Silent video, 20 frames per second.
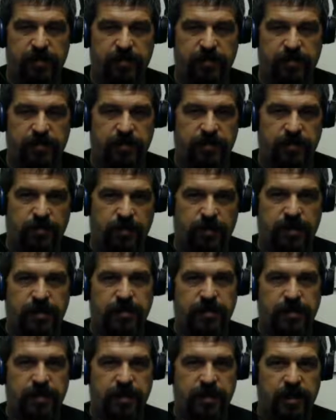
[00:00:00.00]
that wants to
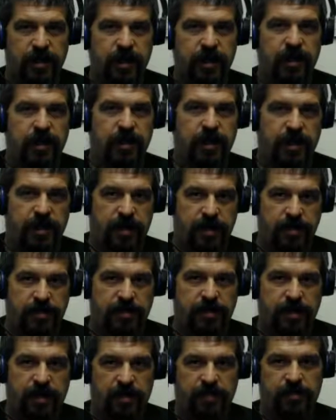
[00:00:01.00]
watch it, it gets
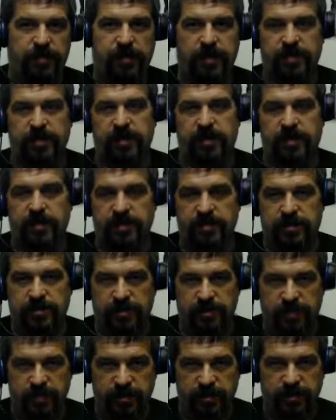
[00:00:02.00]
complex, at least
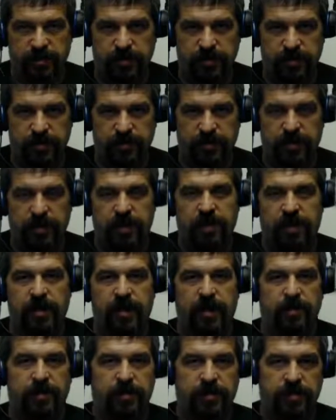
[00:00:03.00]
with YouTube.
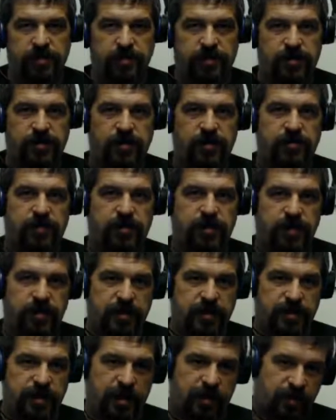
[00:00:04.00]
With YouTube, you need to
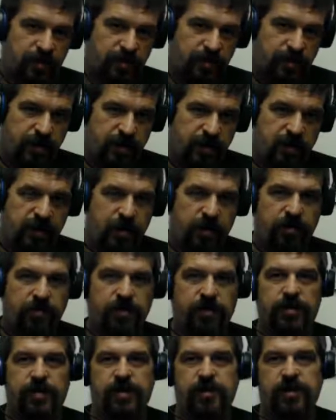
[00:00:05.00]
download an
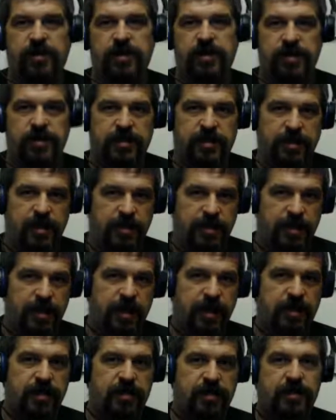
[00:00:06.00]
encoder, you need to set
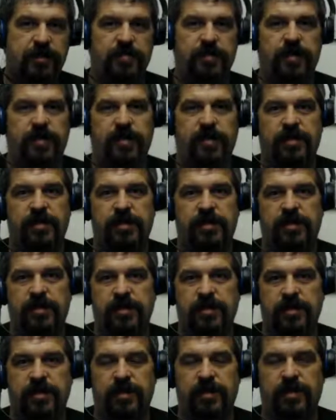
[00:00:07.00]
that up,
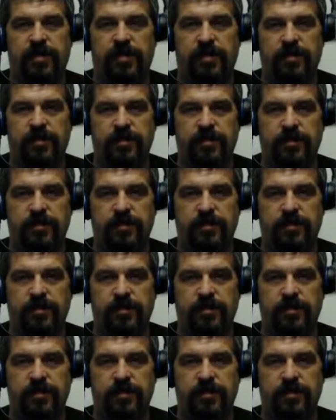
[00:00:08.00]
and you know,